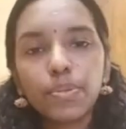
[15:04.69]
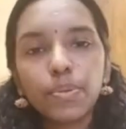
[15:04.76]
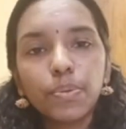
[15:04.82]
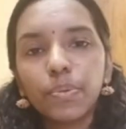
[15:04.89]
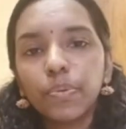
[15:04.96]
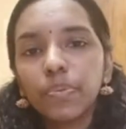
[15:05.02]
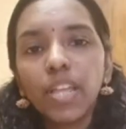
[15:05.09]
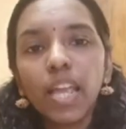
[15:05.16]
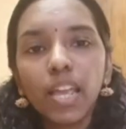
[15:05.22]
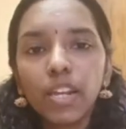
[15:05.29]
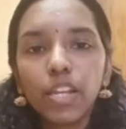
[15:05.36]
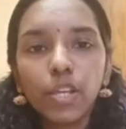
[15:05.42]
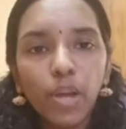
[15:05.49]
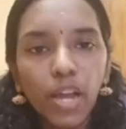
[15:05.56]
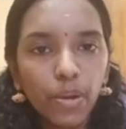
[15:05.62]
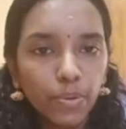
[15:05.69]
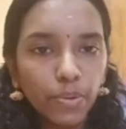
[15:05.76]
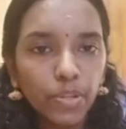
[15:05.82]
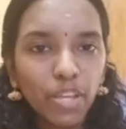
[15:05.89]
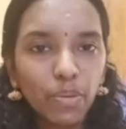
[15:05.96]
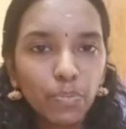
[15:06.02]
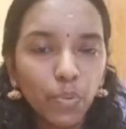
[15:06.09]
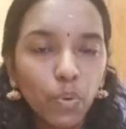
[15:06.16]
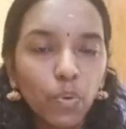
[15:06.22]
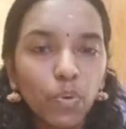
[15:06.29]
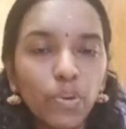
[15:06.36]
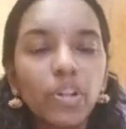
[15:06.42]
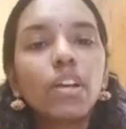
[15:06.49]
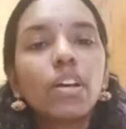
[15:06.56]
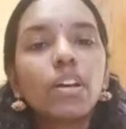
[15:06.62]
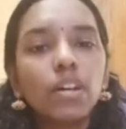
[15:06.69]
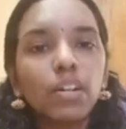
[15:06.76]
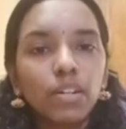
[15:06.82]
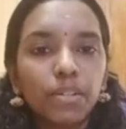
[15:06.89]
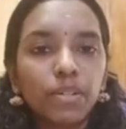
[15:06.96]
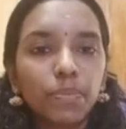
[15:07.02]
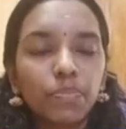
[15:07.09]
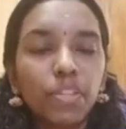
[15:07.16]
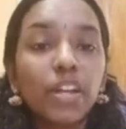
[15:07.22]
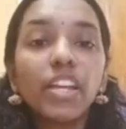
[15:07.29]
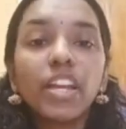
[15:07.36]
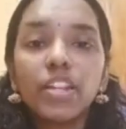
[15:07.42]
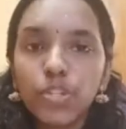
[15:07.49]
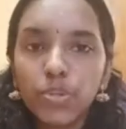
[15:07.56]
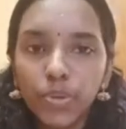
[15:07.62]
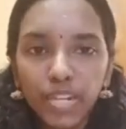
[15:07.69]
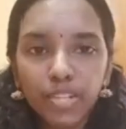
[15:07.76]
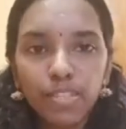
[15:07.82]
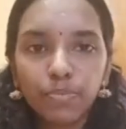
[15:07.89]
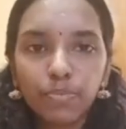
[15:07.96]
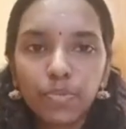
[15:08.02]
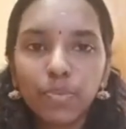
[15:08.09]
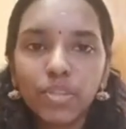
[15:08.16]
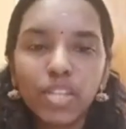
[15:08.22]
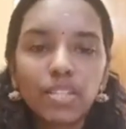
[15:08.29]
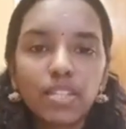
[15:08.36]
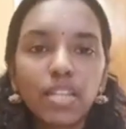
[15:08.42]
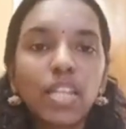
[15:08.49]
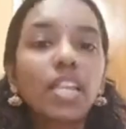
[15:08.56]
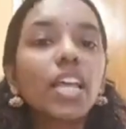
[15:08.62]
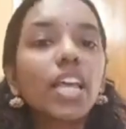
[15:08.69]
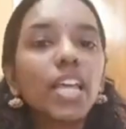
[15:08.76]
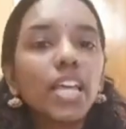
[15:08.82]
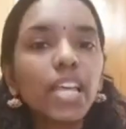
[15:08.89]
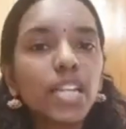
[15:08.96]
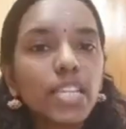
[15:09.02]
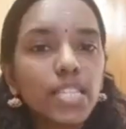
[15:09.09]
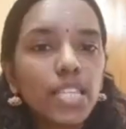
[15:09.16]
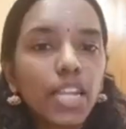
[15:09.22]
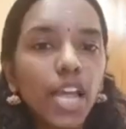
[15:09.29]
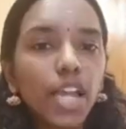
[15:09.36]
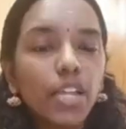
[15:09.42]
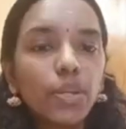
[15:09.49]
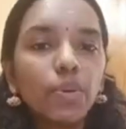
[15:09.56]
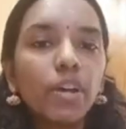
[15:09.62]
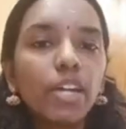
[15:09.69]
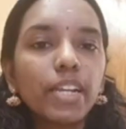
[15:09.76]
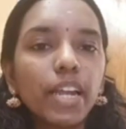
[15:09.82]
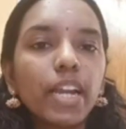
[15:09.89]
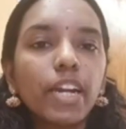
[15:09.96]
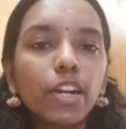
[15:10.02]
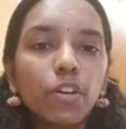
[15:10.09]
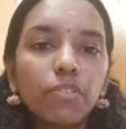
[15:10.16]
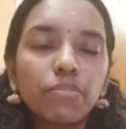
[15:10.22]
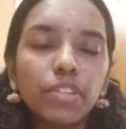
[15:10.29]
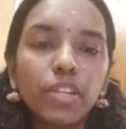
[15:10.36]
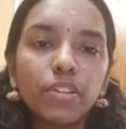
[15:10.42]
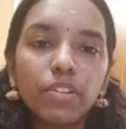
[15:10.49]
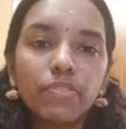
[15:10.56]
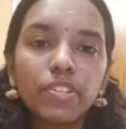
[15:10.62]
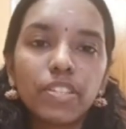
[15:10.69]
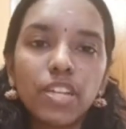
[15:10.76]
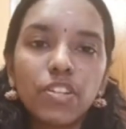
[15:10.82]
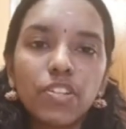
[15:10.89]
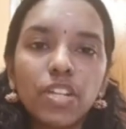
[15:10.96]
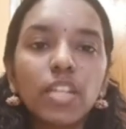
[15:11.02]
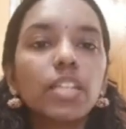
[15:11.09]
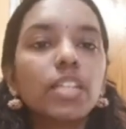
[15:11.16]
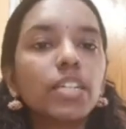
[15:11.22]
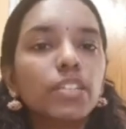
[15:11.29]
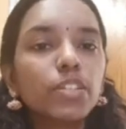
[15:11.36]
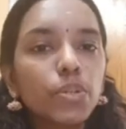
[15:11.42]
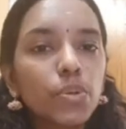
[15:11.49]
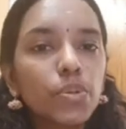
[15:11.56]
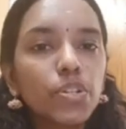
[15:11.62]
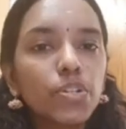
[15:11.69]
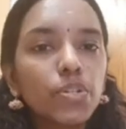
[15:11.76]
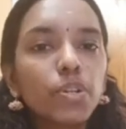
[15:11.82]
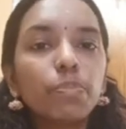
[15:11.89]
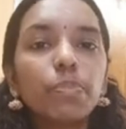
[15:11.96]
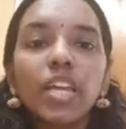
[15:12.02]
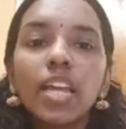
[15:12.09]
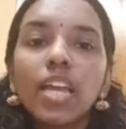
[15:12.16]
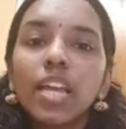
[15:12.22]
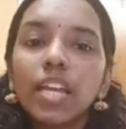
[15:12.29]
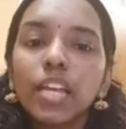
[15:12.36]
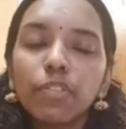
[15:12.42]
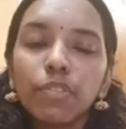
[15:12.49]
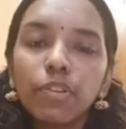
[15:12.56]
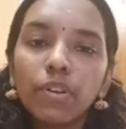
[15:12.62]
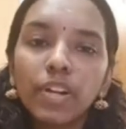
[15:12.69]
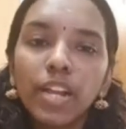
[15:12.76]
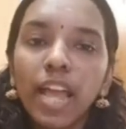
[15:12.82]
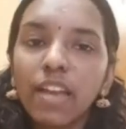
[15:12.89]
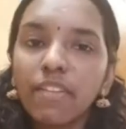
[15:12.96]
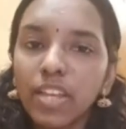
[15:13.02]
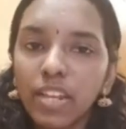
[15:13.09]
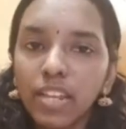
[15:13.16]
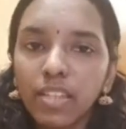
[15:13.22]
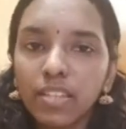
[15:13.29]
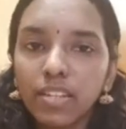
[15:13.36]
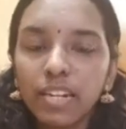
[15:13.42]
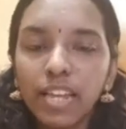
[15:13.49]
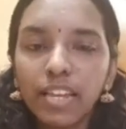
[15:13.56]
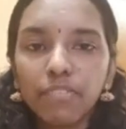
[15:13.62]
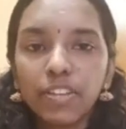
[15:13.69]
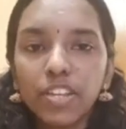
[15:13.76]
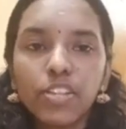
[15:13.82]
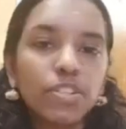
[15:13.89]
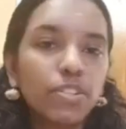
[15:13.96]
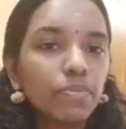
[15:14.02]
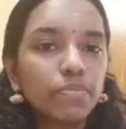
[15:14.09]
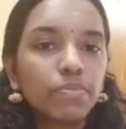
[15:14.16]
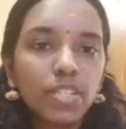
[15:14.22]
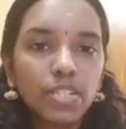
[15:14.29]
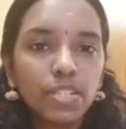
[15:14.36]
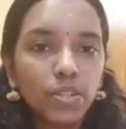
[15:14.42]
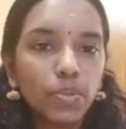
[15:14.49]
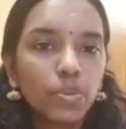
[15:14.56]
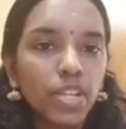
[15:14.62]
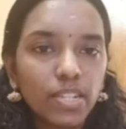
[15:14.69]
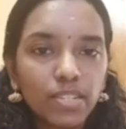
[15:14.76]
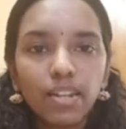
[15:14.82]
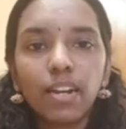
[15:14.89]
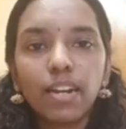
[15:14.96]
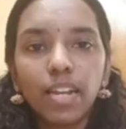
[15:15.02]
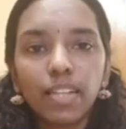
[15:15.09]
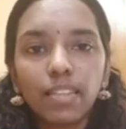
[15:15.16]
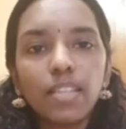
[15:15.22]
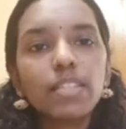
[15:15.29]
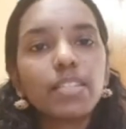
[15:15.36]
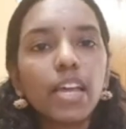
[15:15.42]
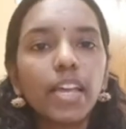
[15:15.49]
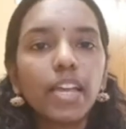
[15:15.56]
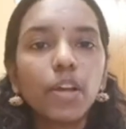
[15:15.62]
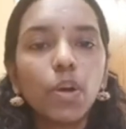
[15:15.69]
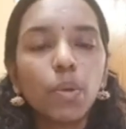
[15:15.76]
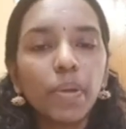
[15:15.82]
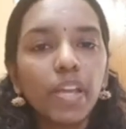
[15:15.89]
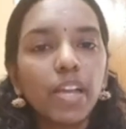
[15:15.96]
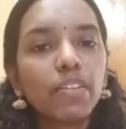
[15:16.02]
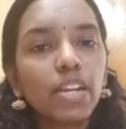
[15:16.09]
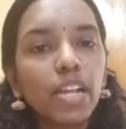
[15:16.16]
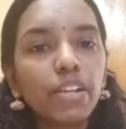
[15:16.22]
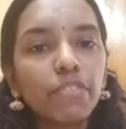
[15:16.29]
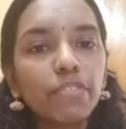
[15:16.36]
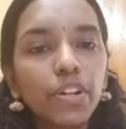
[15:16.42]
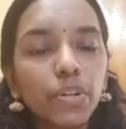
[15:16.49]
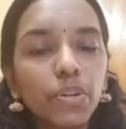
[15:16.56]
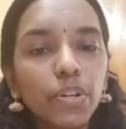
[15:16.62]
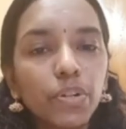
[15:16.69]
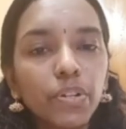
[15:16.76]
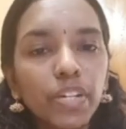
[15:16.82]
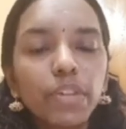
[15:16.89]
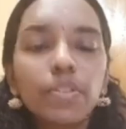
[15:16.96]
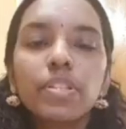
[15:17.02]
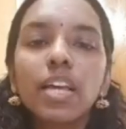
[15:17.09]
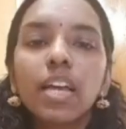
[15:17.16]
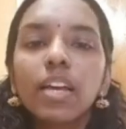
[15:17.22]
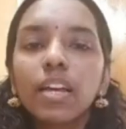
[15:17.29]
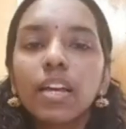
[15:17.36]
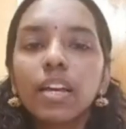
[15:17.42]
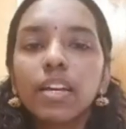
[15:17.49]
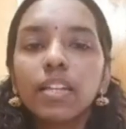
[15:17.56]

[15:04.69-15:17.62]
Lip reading: So there you have to give more reassurance. So that is the thing. In this scenario, at the end of the conversation, the conclusion should be, if you don't have any other clarification, just you can start like this. I hope I have clarified all your doubts.